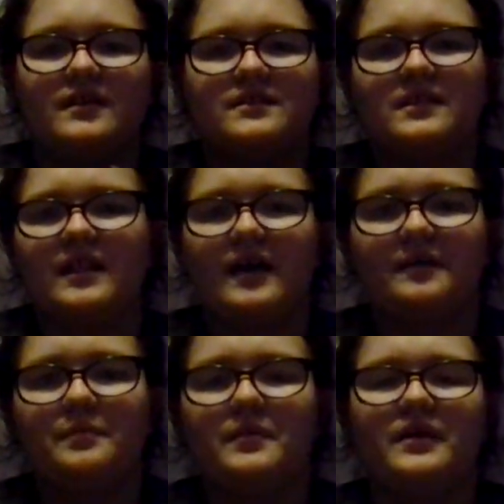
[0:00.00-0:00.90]
an
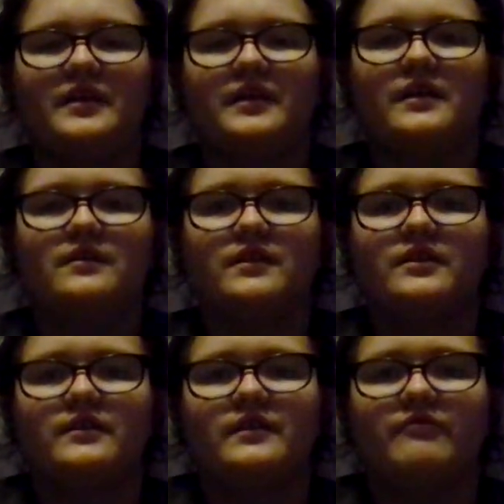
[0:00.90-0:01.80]
app where you can
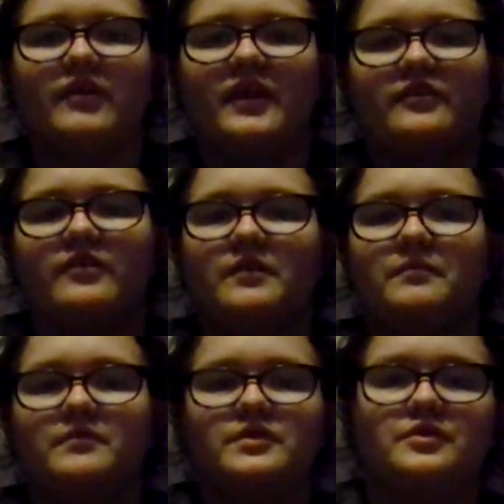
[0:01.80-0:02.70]
literally write your
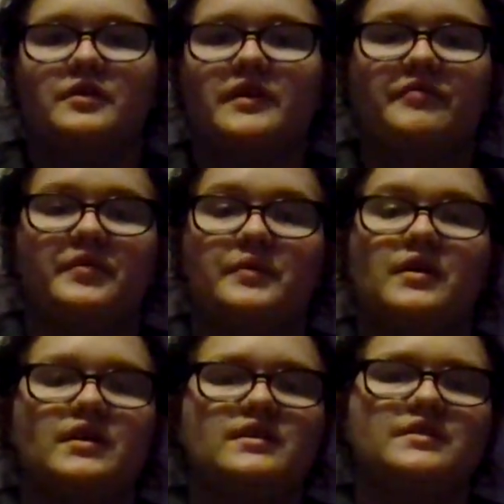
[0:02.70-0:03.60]
own story if you
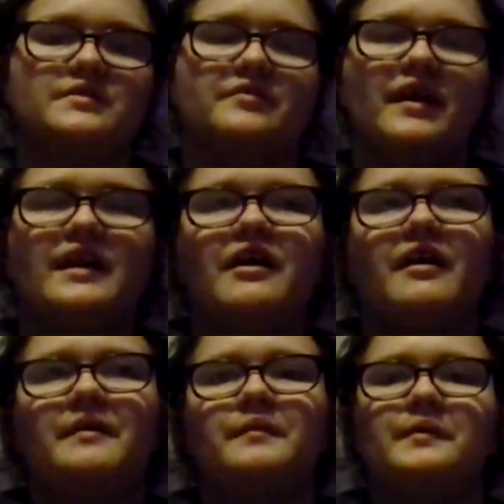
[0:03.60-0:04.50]
wanted to. Right now
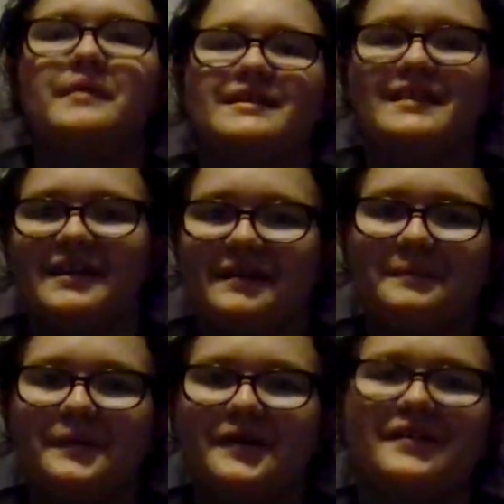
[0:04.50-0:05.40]
I'm on my
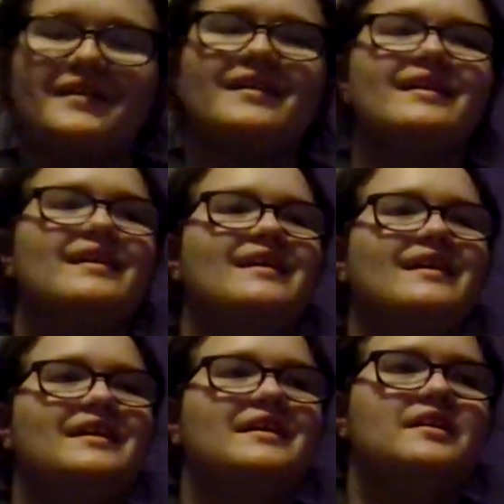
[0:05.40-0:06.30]
second book.
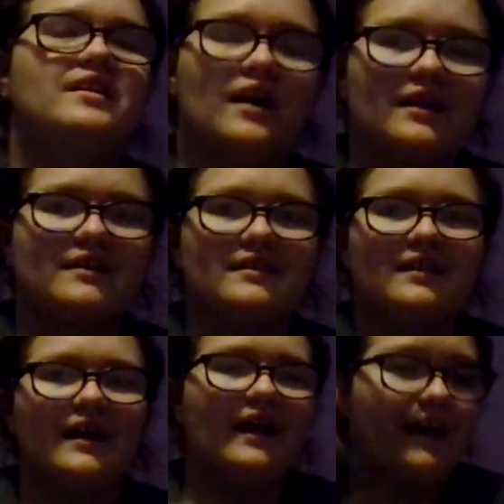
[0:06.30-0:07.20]
Not gonna
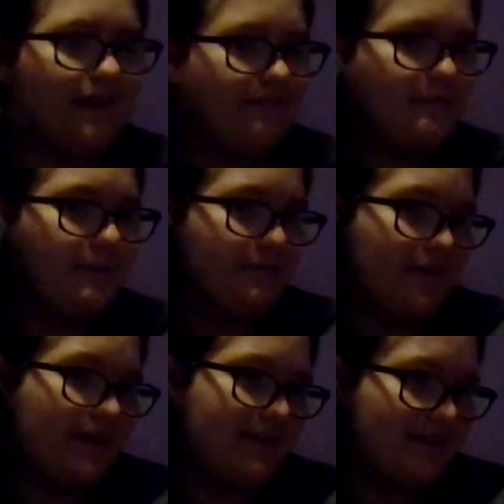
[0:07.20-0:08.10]
lie, I haven't been
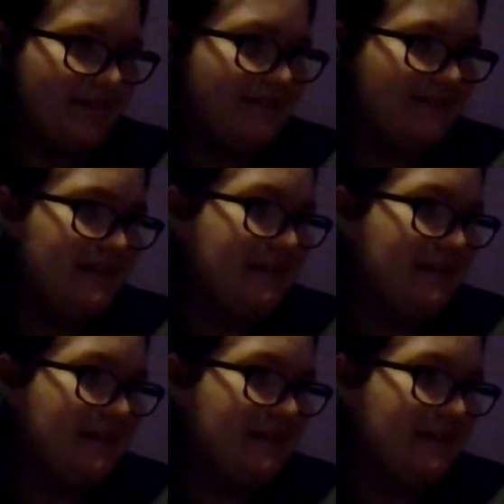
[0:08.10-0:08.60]
writing it.